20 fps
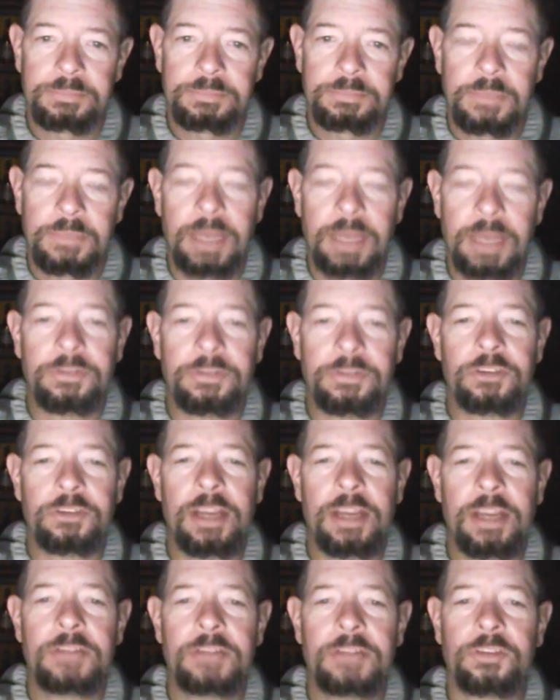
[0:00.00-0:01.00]
Has it
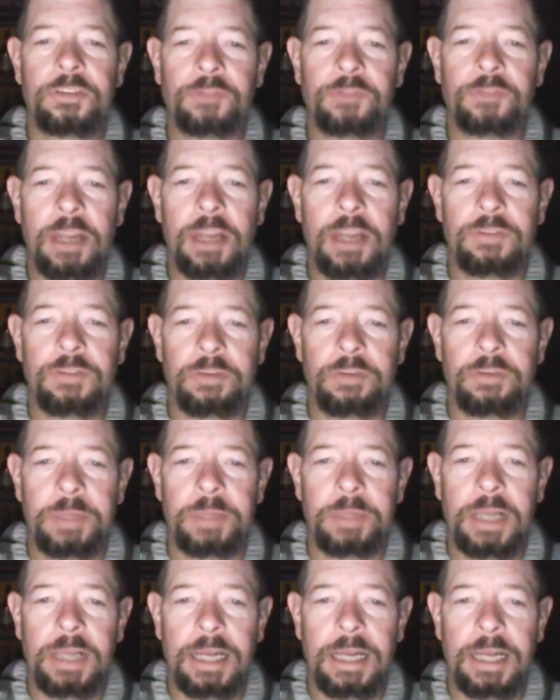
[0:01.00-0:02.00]
changed the flavor of
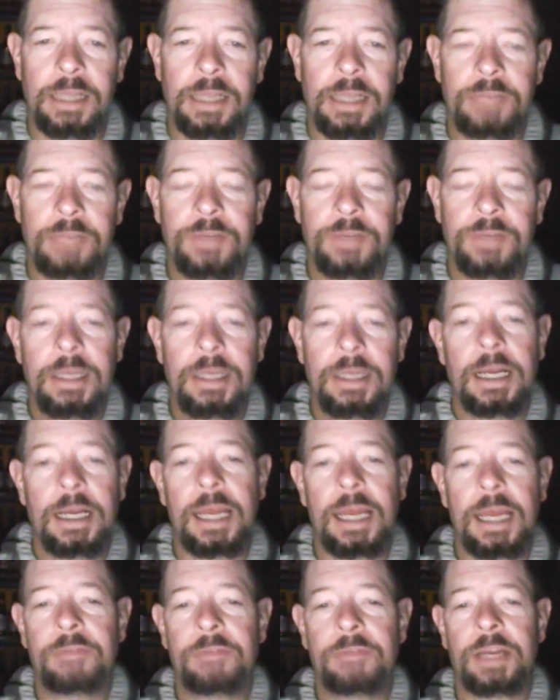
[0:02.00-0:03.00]
Miller High Life? I
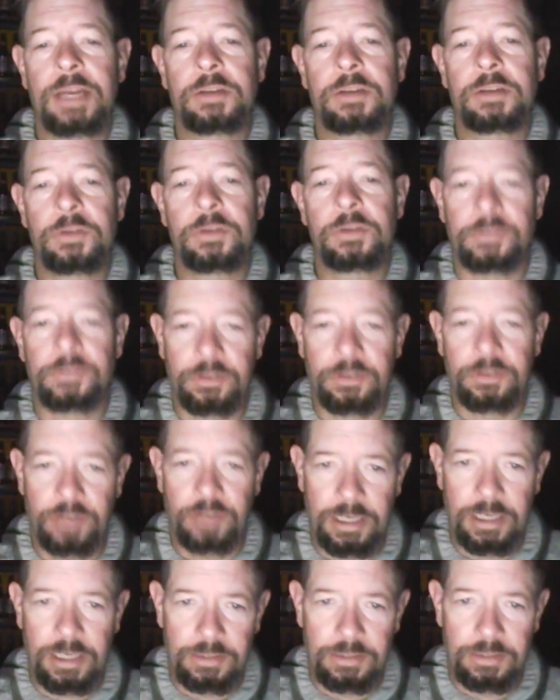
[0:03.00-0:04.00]
have not noticed a
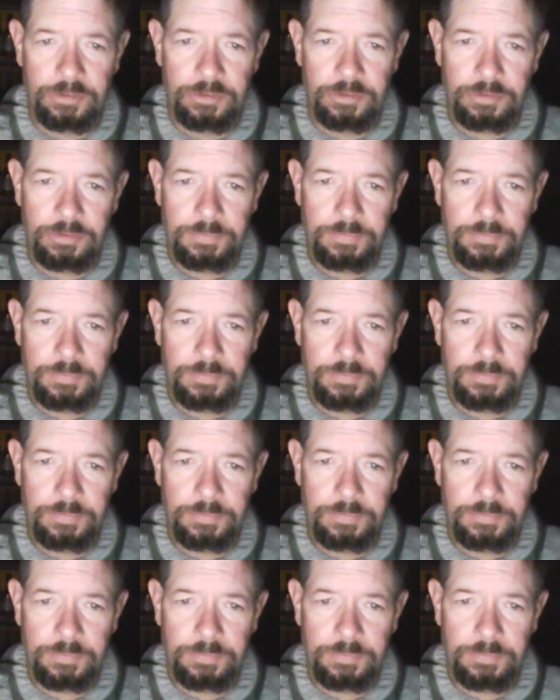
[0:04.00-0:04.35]
change.